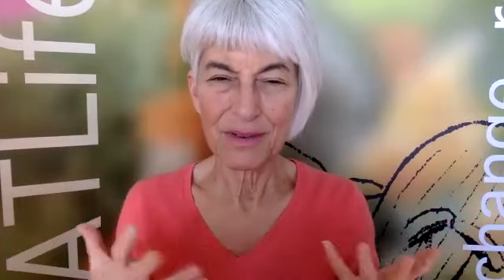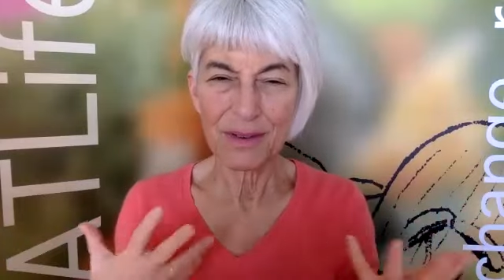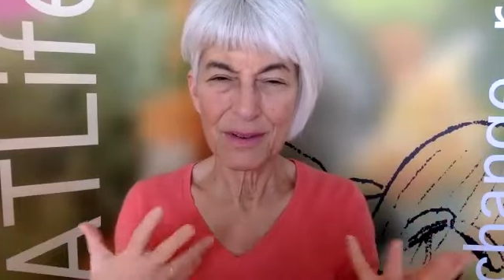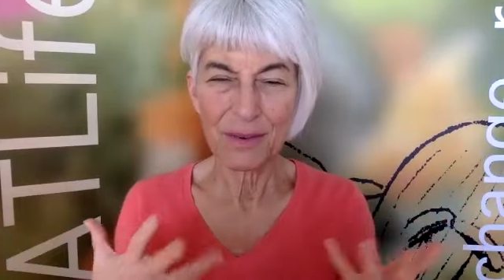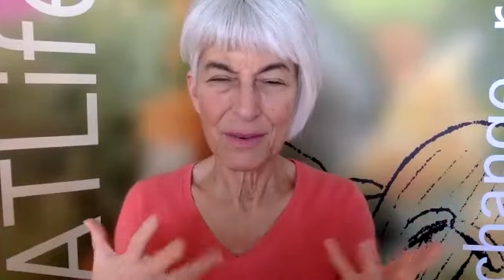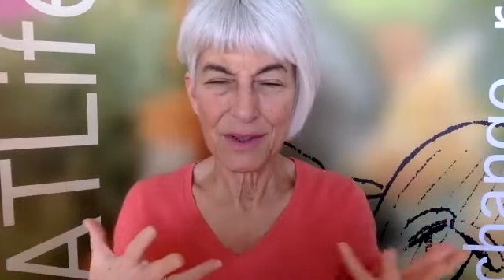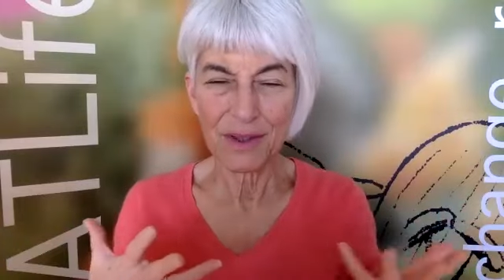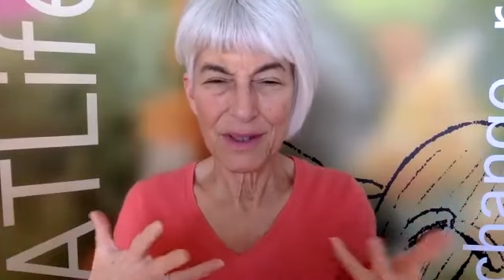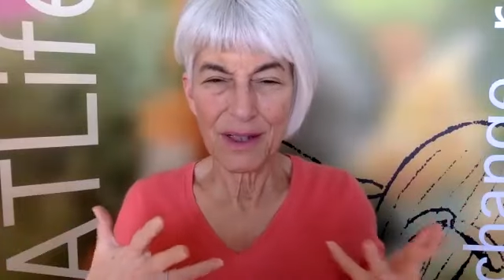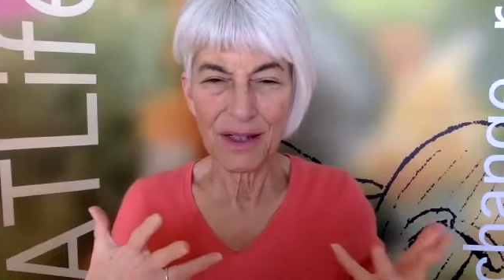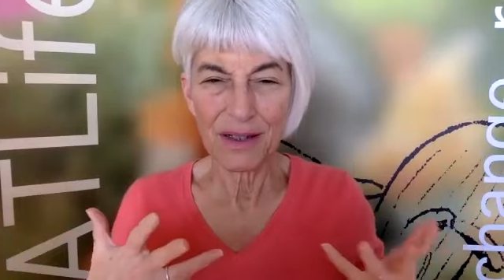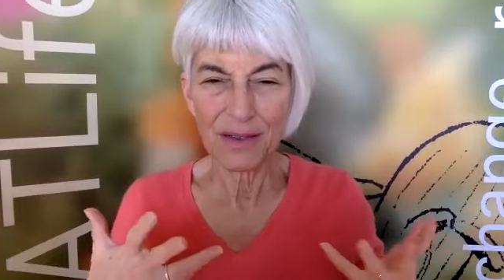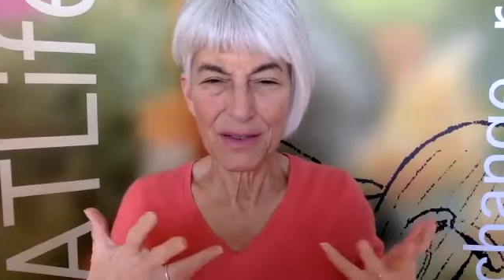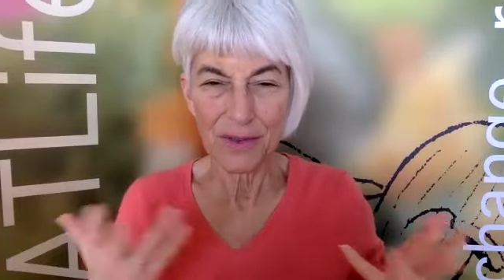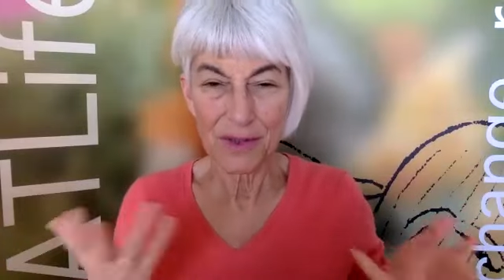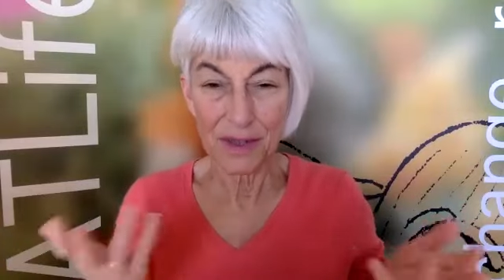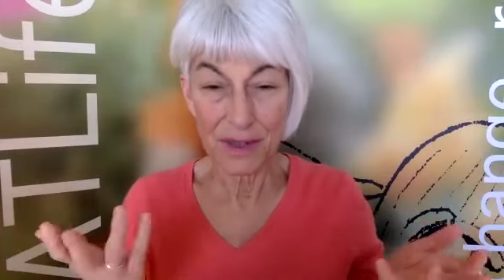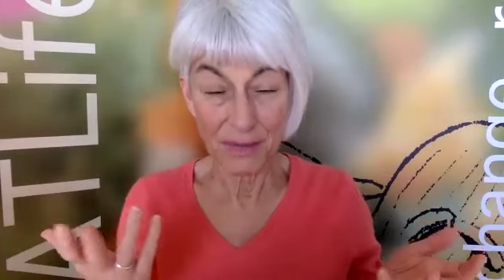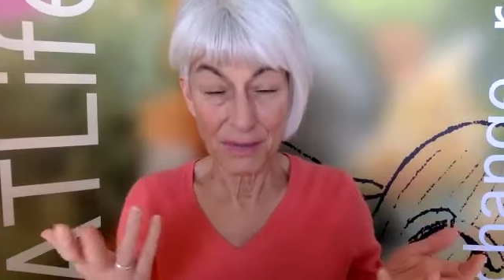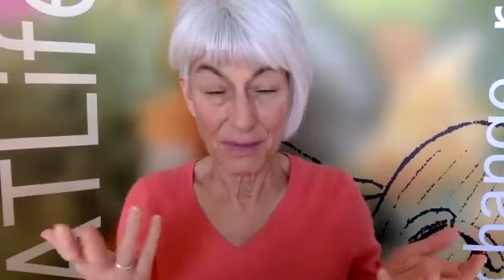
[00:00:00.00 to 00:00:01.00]
the word God
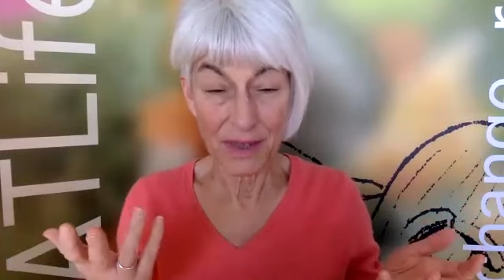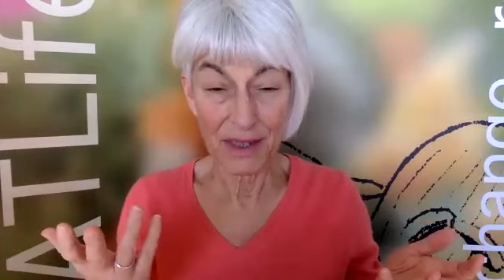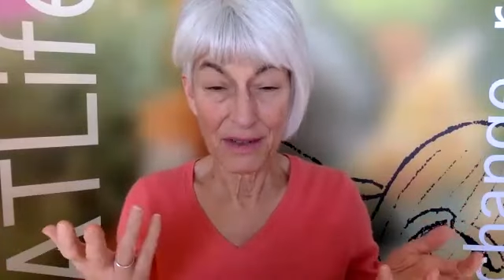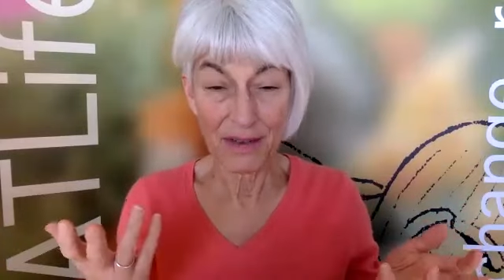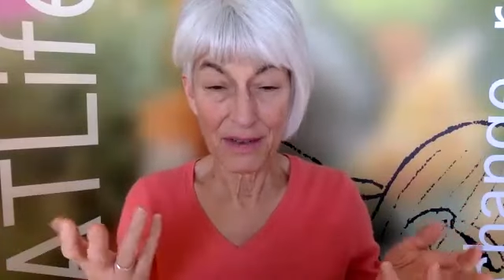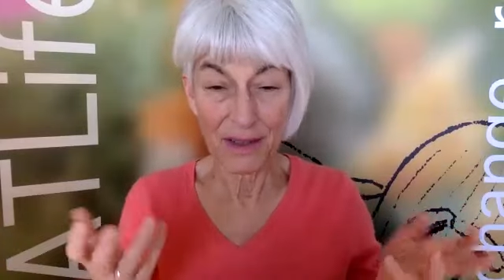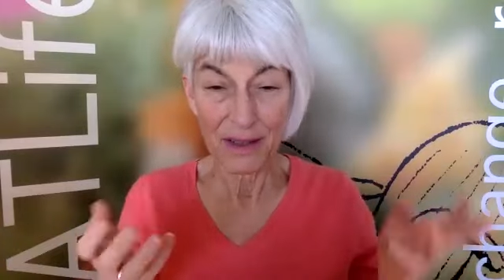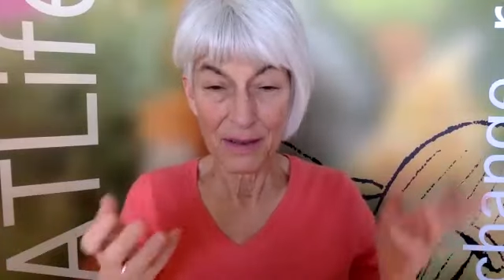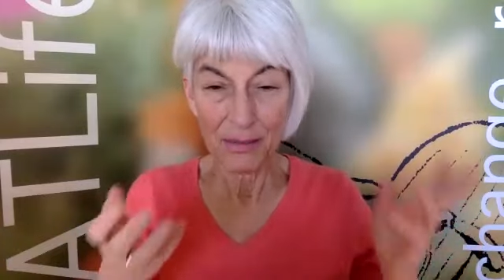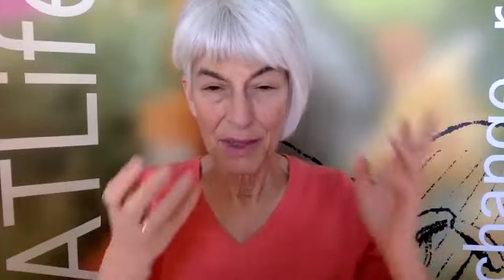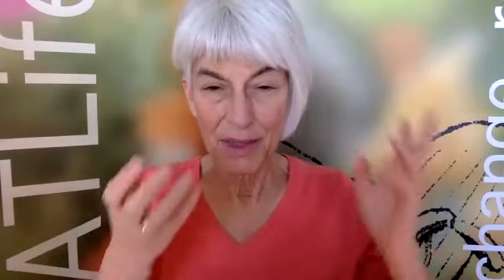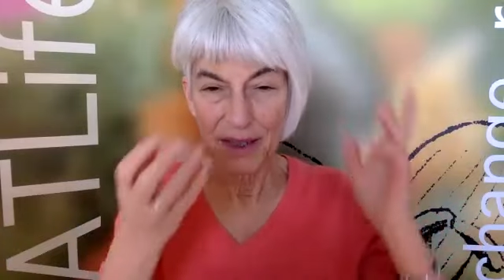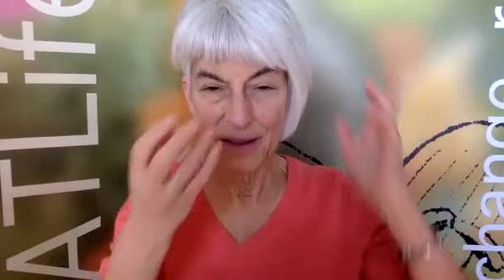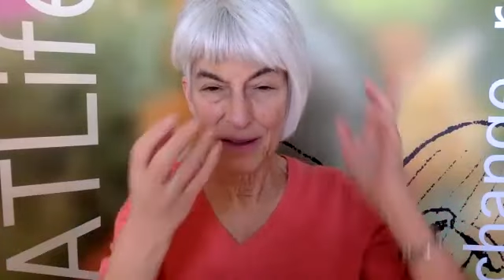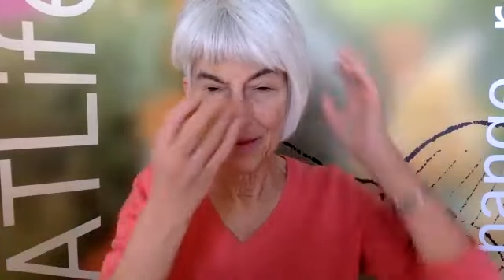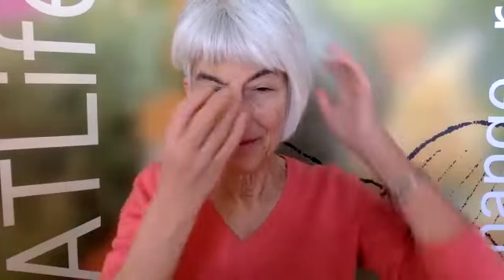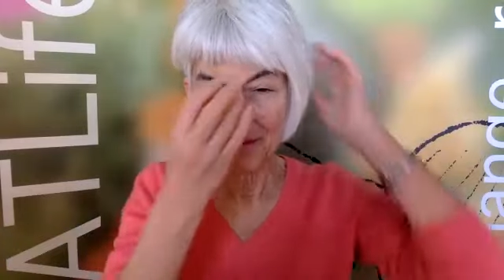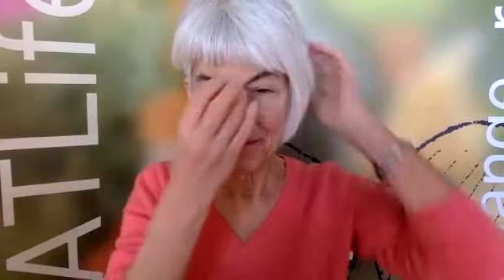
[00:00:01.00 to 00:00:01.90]
for something you'd like better.